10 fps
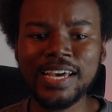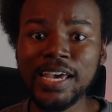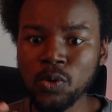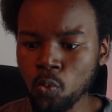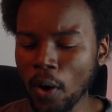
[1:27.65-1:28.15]

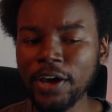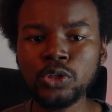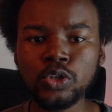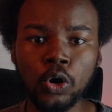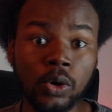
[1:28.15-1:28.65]
in where
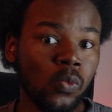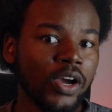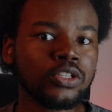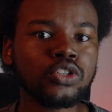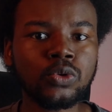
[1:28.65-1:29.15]
you go and where
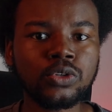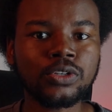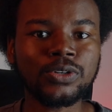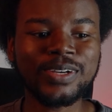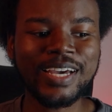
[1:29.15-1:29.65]
you don't
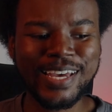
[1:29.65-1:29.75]
go.